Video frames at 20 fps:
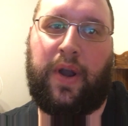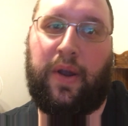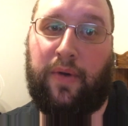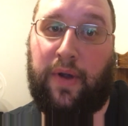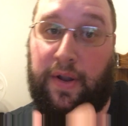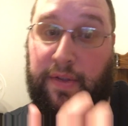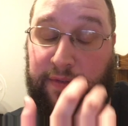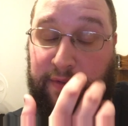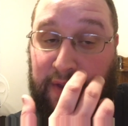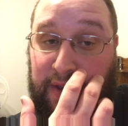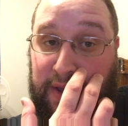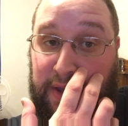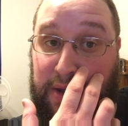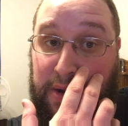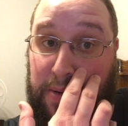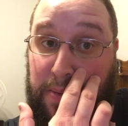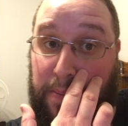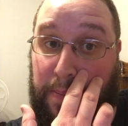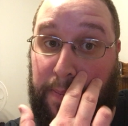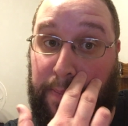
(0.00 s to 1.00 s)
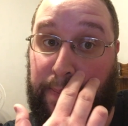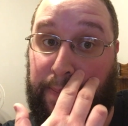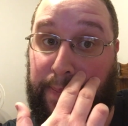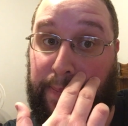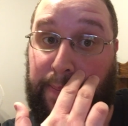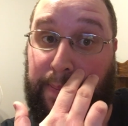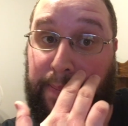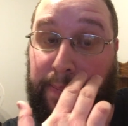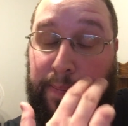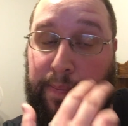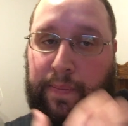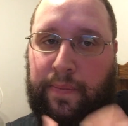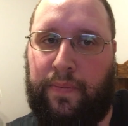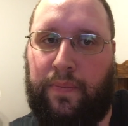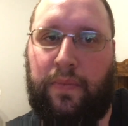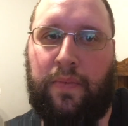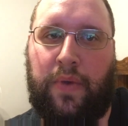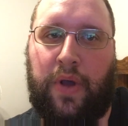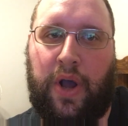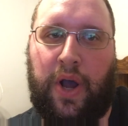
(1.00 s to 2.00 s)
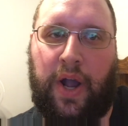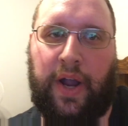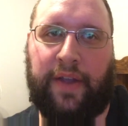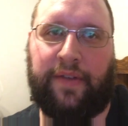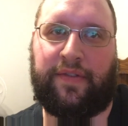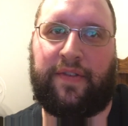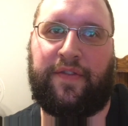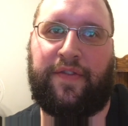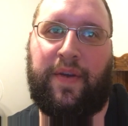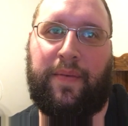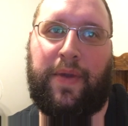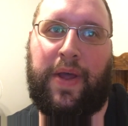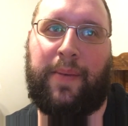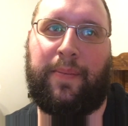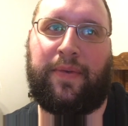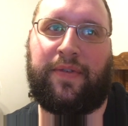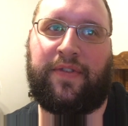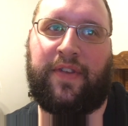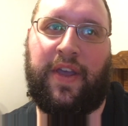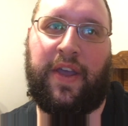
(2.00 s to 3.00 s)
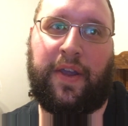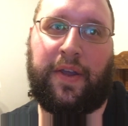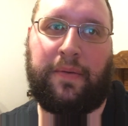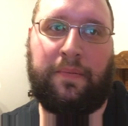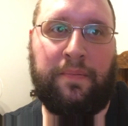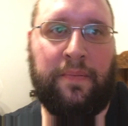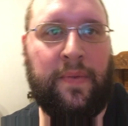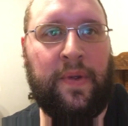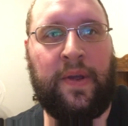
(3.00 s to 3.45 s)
I want to say in August, if I'm not mistaken.